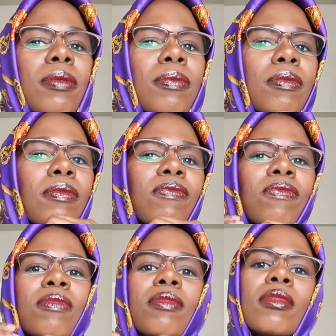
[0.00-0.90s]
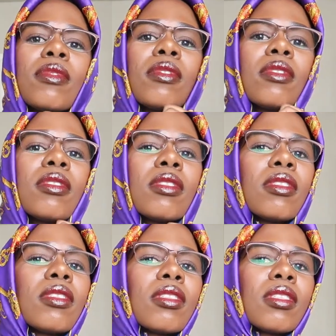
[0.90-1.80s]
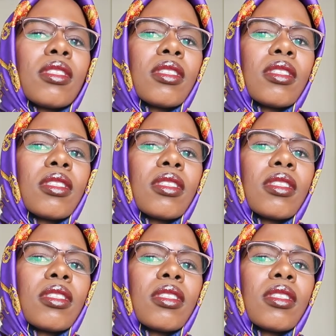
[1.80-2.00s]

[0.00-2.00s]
(no one is talking)